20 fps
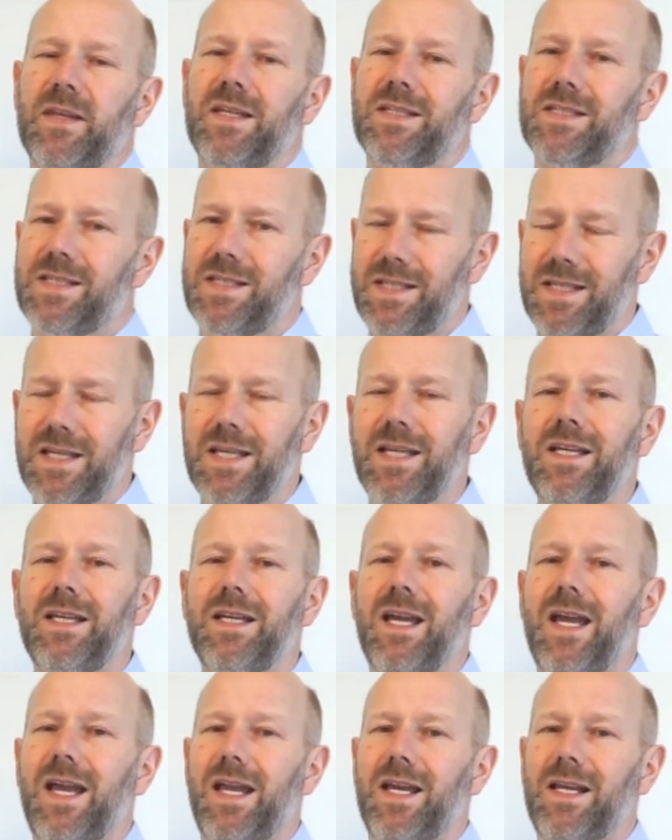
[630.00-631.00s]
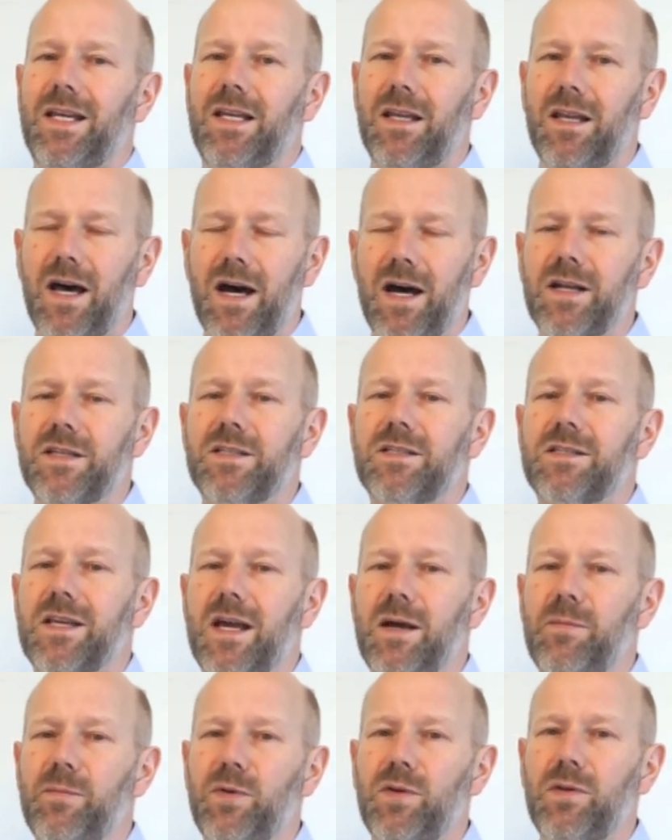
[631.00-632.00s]
seeing a large
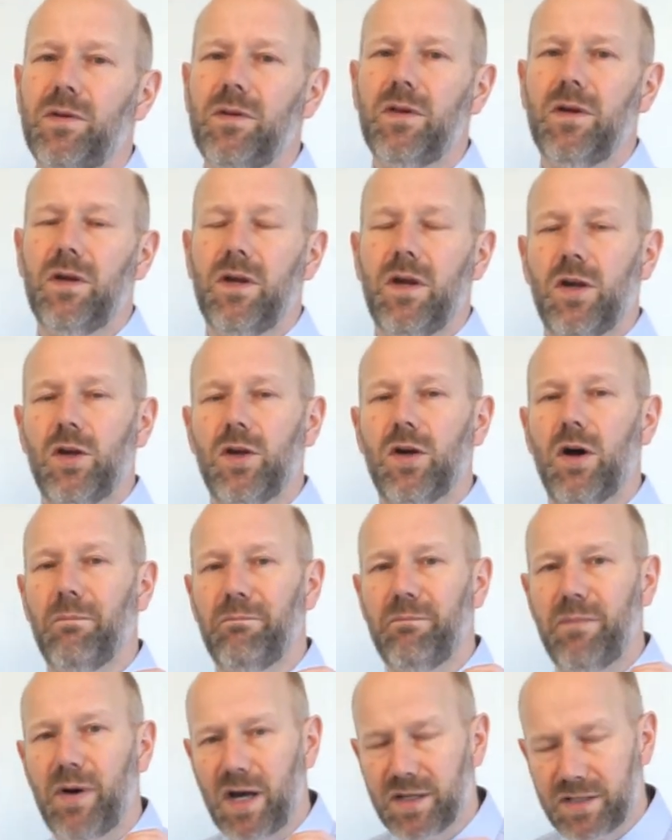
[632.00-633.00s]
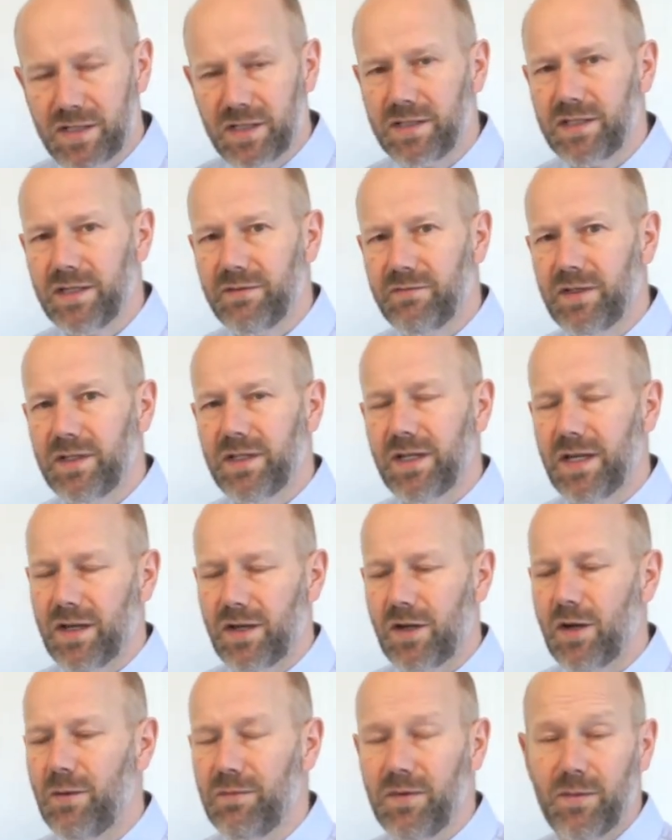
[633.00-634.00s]
sample
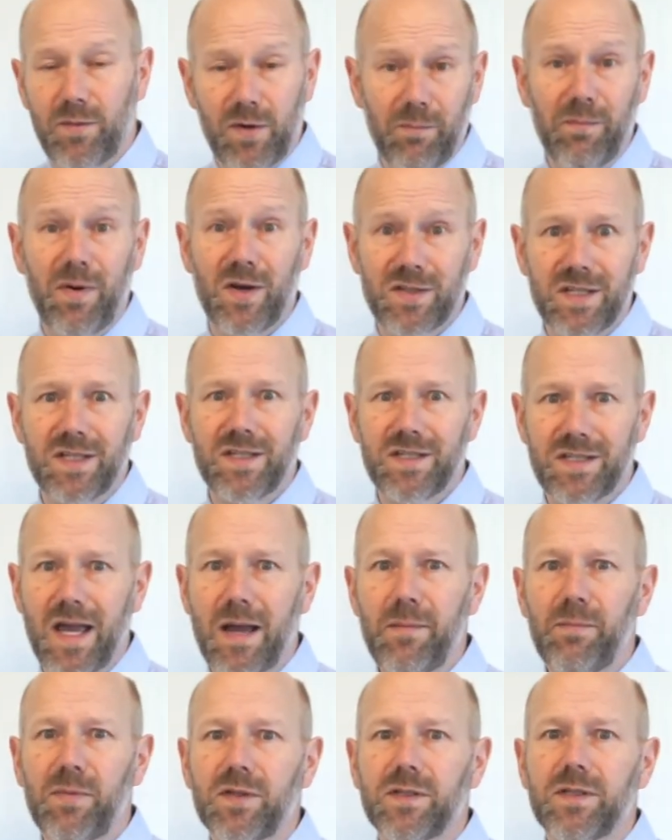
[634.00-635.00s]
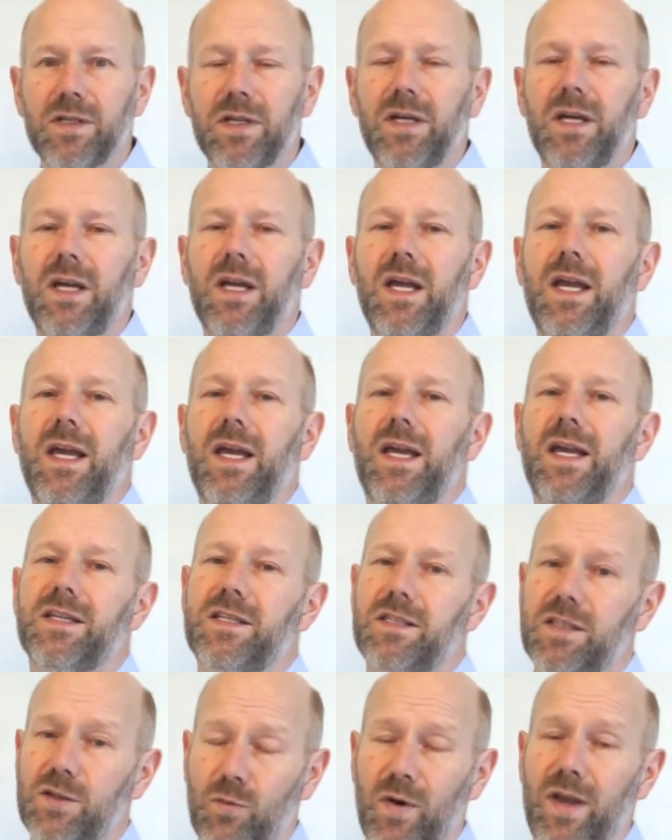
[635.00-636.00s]
composite sampled
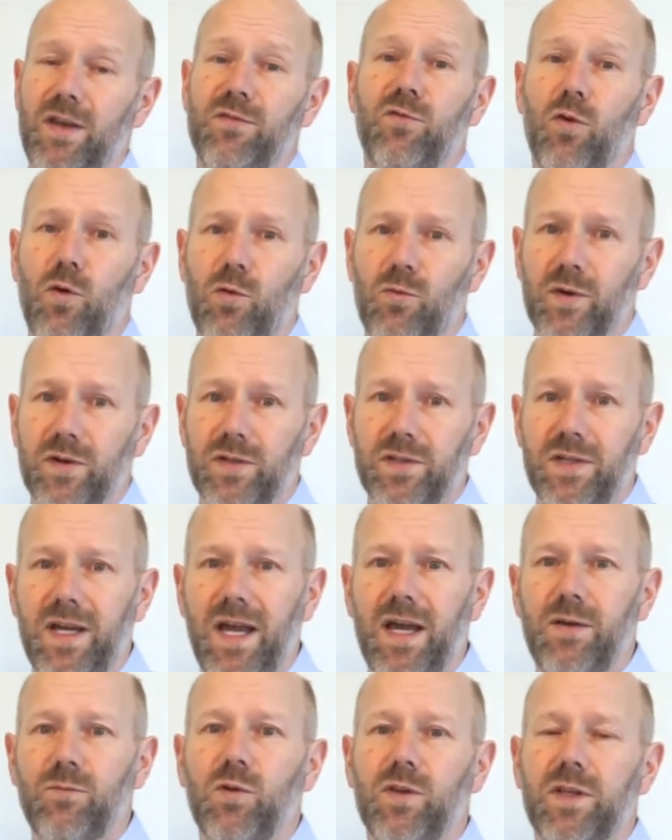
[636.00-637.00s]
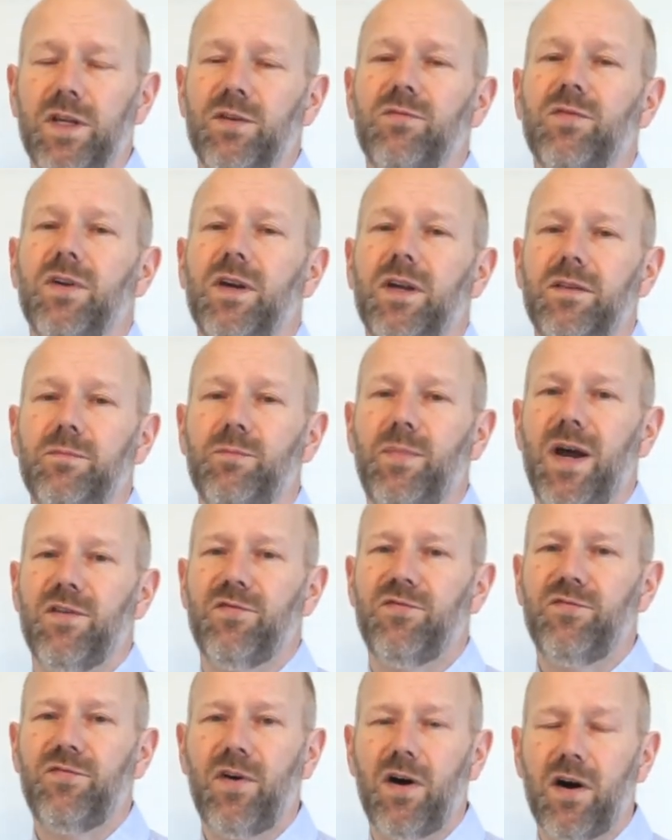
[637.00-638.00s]
is the way forward and will give by
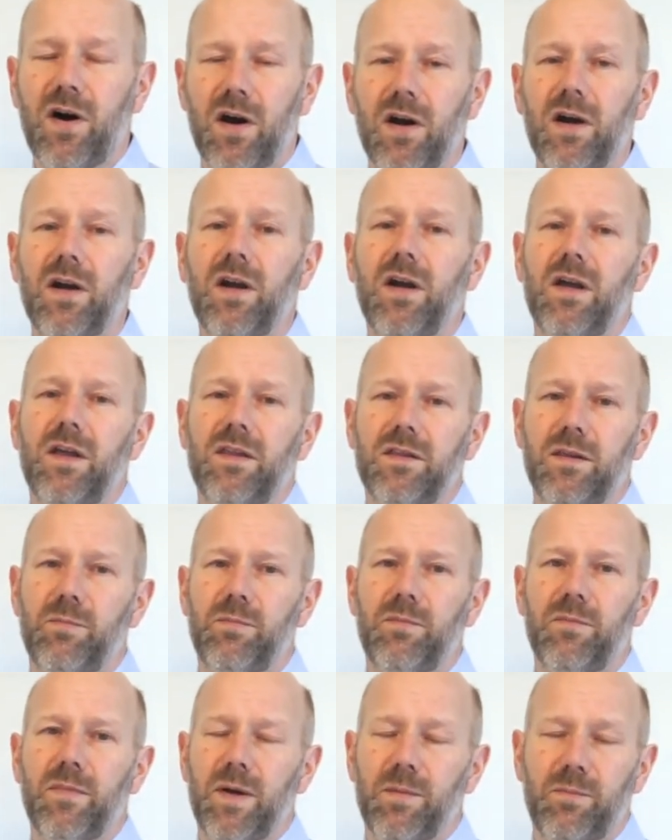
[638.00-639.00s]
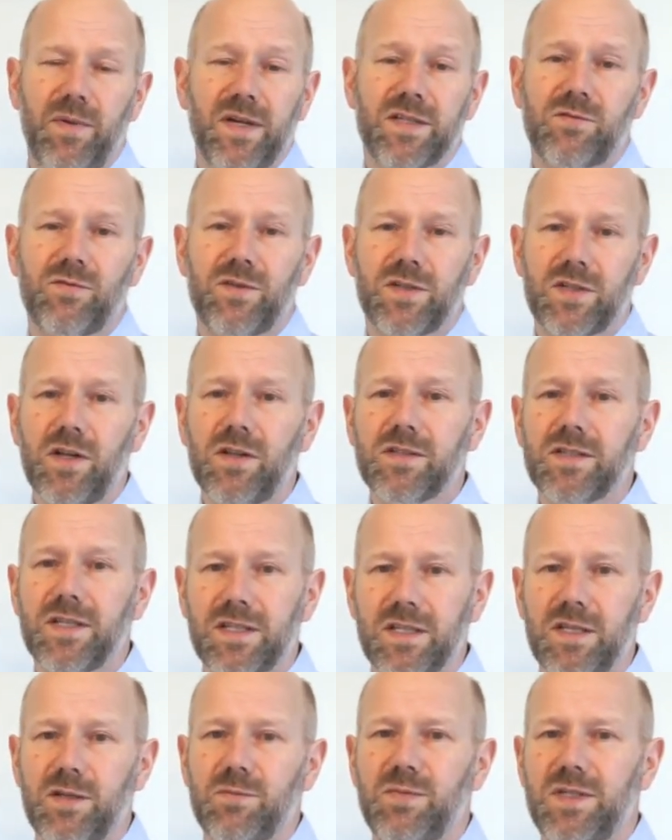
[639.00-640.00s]
far the best results,
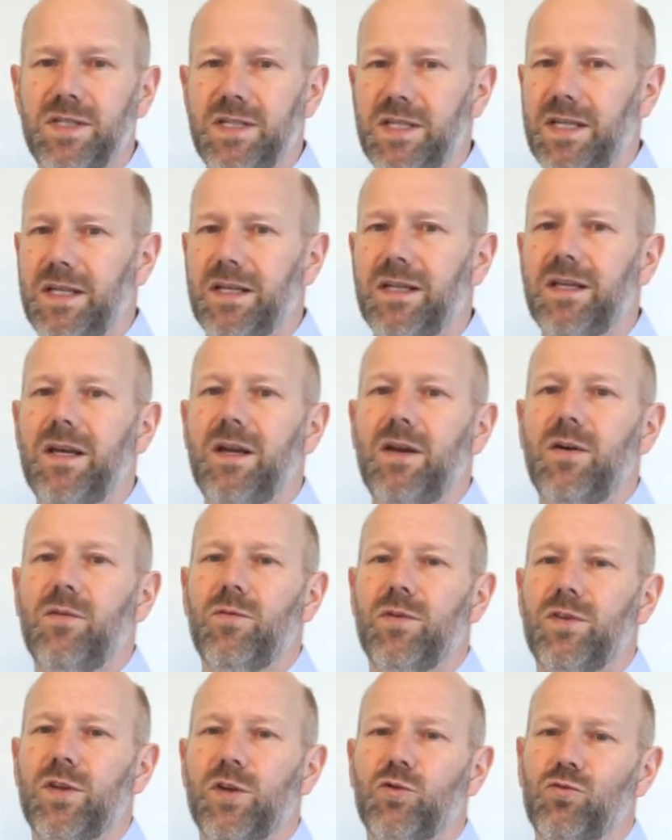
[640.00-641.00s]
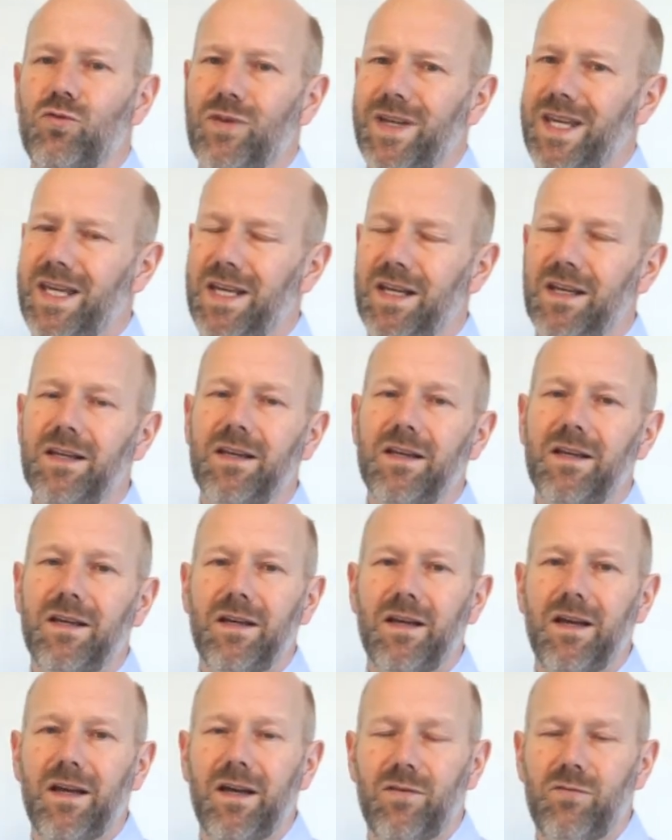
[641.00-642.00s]
as can be seen with the green
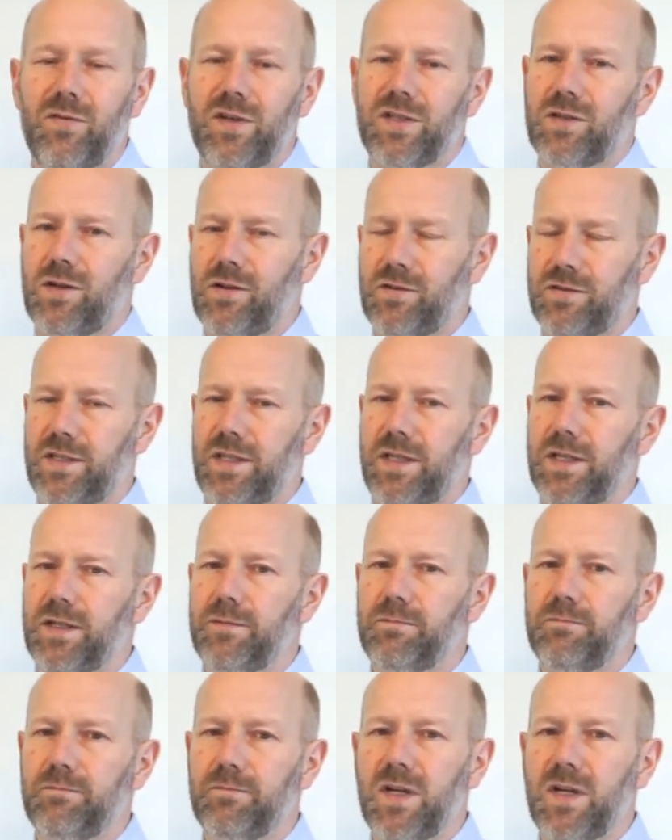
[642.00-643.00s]
results here.